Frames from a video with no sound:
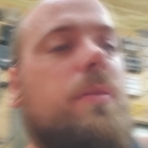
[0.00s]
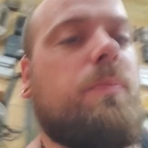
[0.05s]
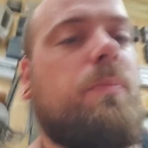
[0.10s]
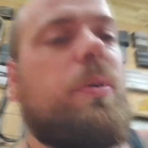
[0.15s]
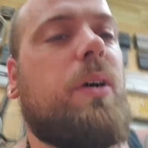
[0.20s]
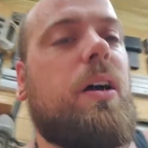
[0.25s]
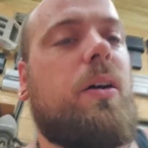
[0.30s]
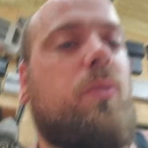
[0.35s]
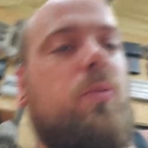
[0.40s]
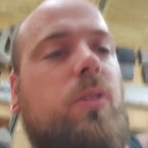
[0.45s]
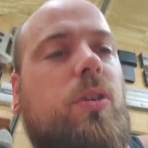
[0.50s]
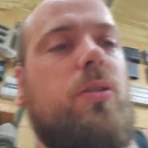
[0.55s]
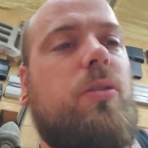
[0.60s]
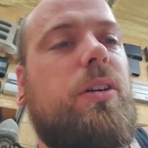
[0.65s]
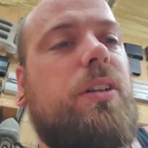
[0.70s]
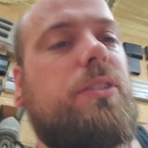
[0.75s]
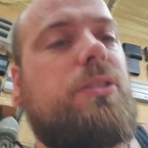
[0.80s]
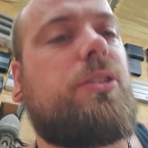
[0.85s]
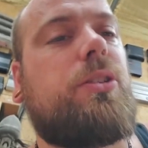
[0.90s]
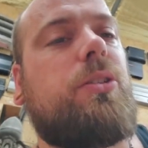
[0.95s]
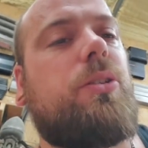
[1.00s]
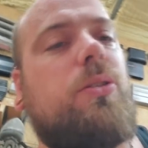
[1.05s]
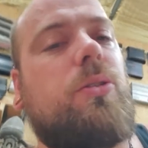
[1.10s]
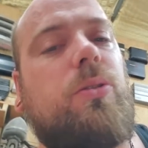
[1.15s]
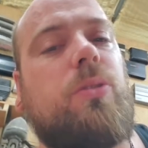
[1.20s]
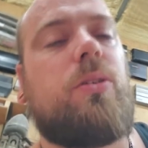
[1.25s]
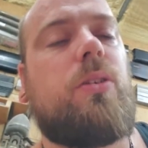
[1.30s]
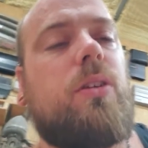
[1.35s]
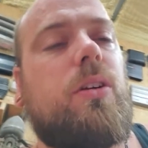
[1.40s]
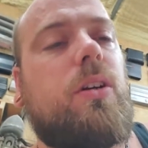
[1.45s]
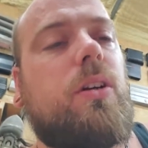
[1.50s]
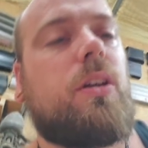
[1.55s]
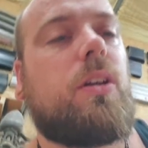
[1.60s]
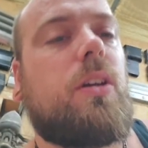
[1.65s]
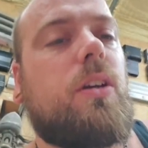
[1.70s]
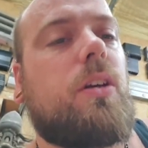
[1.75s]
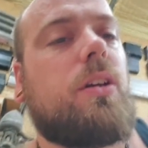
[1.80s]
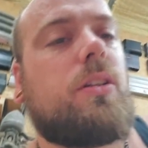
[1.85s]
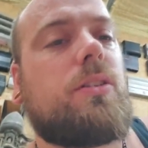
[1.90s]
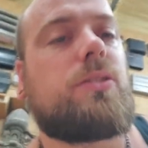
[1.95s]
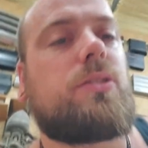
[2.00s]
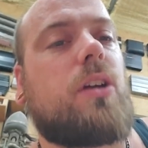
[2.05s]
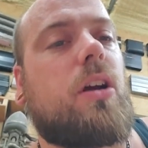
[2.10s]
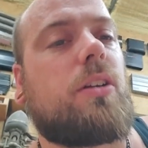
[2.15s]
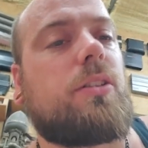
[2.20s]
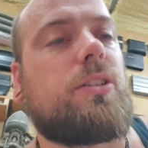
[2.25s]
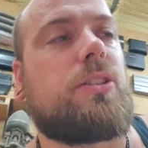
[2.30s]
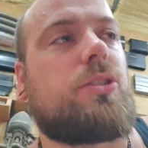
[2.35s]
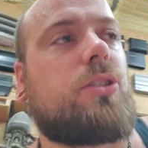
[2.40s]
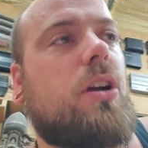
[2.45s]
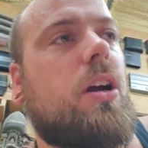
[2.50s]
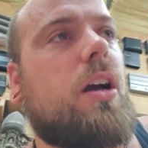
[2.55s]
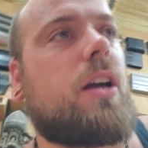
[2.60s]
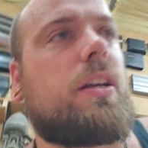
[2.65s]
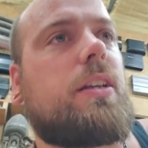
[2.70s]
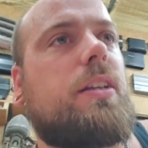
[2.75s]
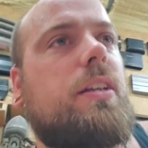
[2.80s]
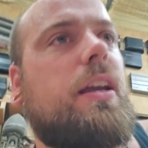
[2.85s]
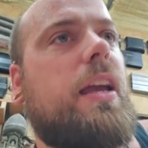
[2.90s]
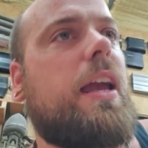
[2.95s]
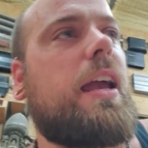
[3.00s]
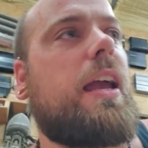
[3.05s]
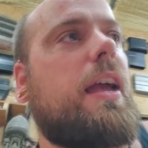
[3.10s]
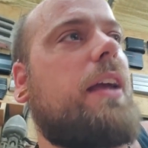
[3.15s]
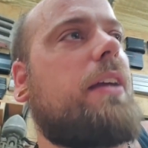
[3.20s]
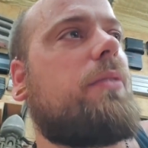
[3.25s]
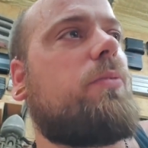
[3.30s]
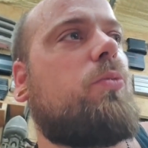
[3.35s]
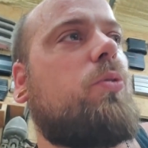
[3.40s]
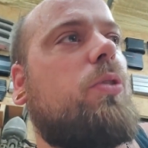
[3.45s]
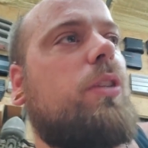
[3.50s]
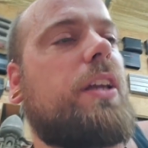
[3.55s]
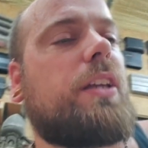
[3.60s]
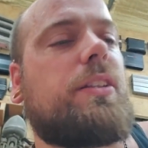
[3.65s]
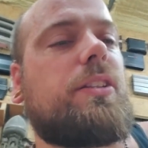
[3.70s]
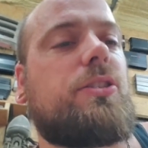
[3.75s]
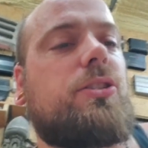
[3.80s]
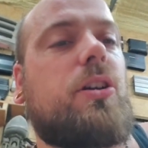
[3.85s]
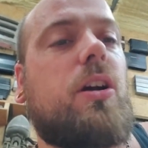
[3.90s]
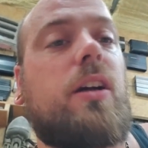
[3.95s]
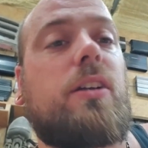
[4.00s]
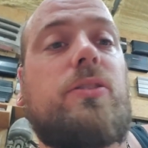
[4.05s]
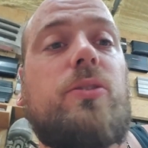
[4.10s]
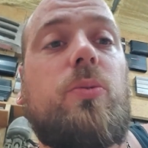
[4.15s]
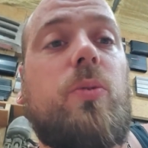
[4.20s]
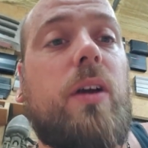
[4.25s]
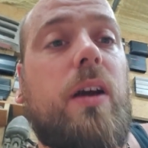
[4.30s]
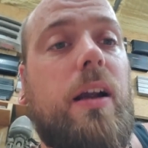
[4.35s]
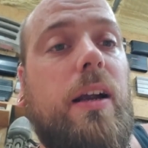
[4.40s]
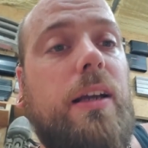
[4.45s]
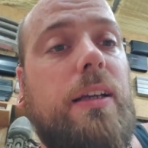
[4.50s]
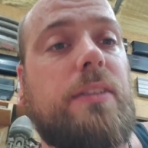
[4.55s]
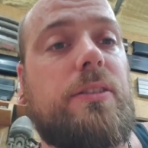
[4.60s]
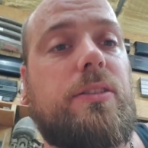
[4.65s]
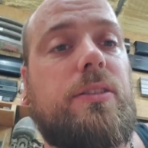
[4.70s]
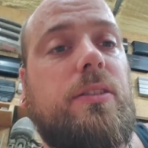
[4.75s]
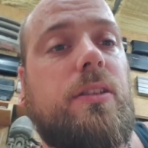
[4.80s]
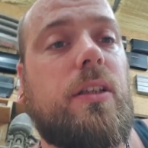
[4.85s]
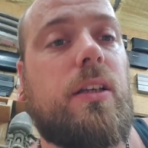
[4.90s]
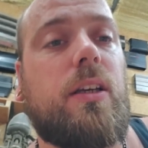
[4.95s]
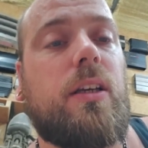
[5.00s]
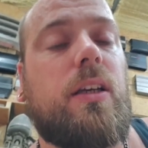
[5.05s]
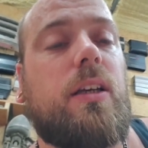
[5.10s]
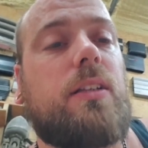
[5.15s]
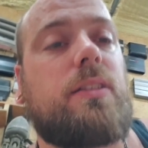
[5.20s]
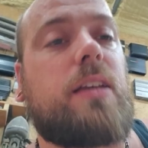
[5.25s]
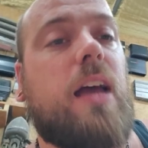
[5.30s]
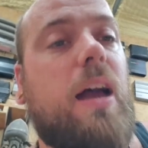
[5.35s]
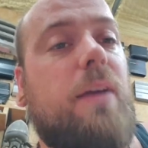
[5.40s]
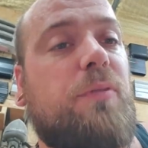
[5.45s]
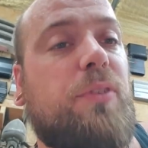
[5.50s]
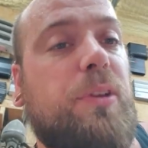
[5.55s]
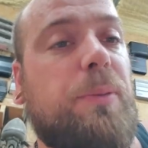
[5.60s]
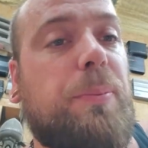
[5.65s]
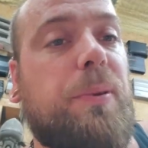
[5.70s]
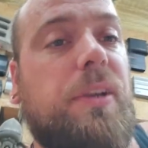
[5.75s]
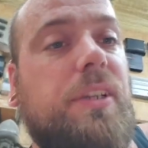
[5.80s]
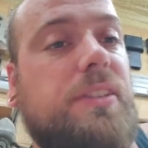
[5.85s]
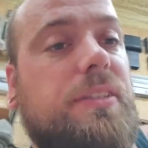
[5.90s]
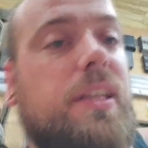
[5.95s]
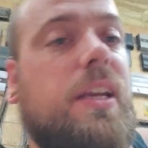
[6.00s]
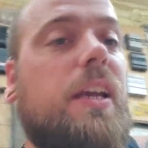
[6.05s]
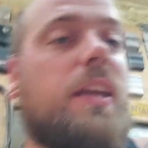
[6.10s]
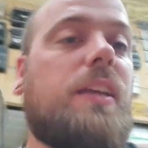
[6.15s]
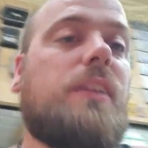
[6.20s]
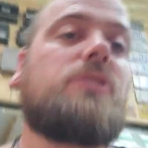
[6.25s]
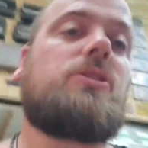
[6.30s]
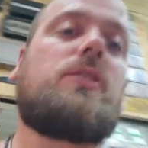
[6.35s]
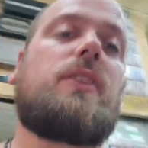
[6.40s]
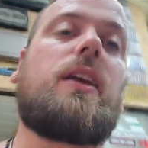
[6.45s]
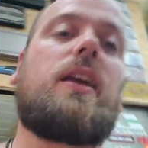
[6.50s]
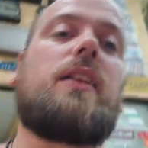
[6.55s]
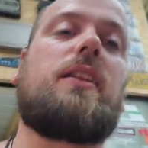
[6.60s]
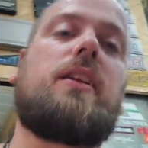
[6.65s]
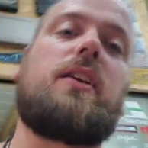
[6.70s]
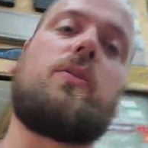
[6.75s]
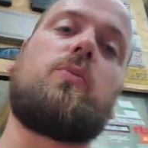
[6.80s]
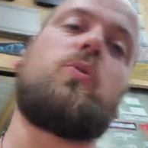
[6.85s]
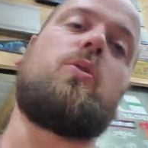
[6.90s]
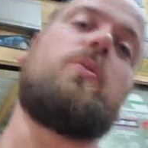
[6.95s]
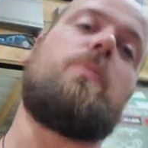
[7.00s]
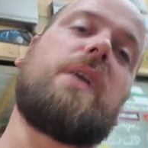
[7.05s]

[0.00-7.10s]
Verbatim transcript: But we're going to start the truck and we'll get the truck to where it's time for the pretty stage, and then we'll